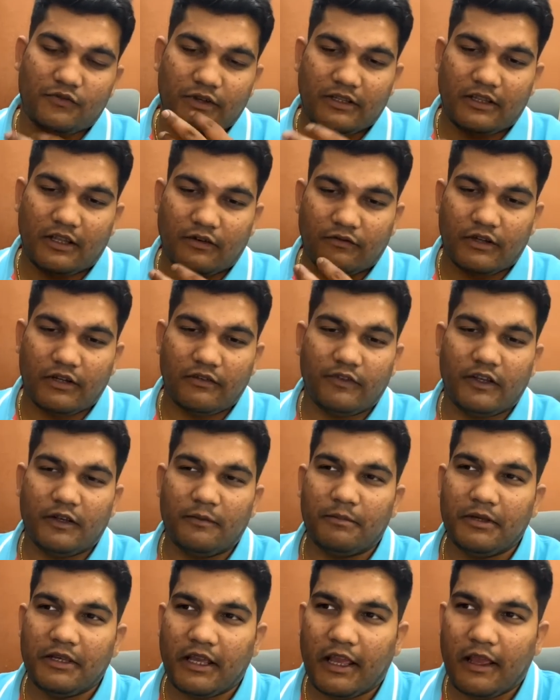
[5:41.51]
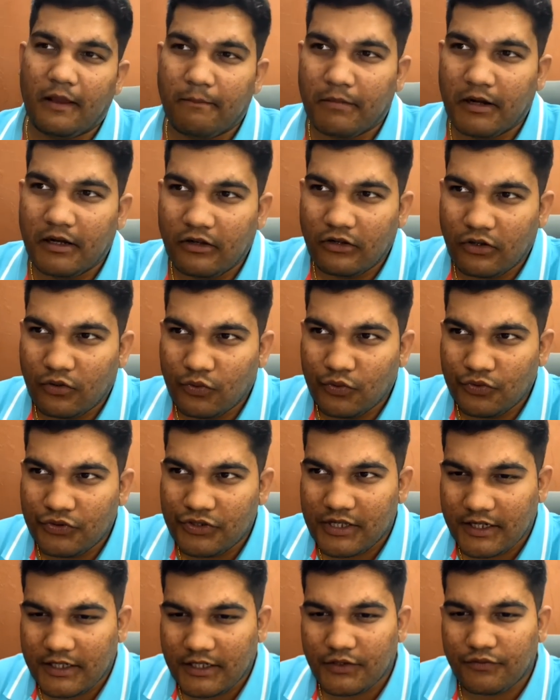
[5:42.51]
whether one will be able to
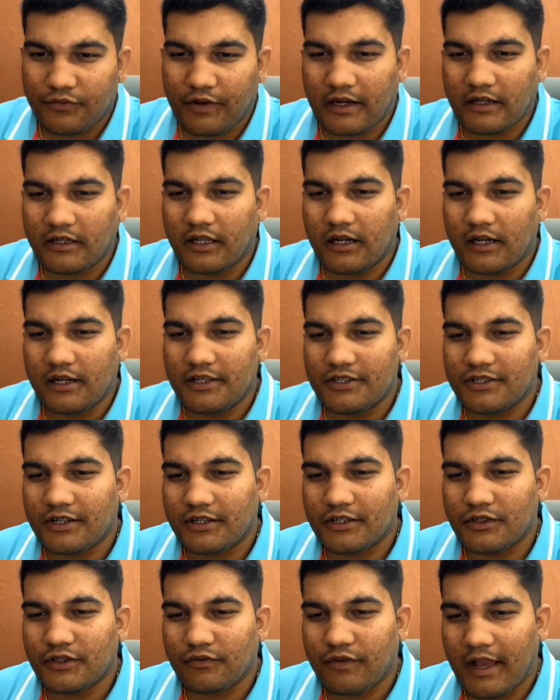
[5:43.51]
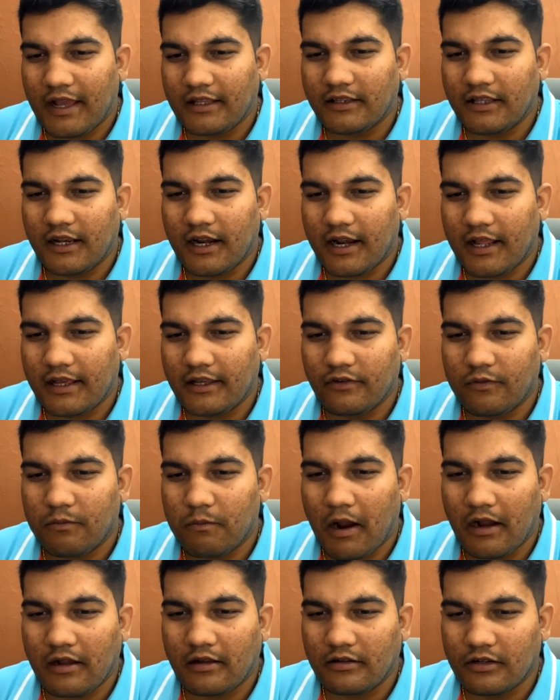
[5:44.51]
satisfactorily satisfy their life
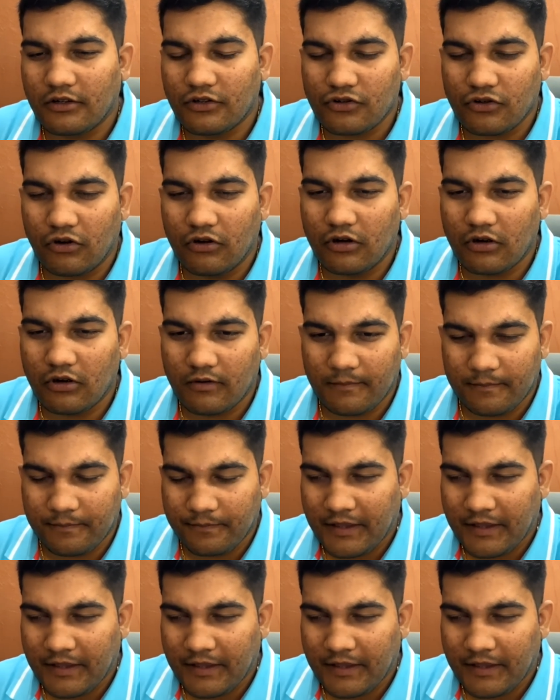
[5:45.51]
partners or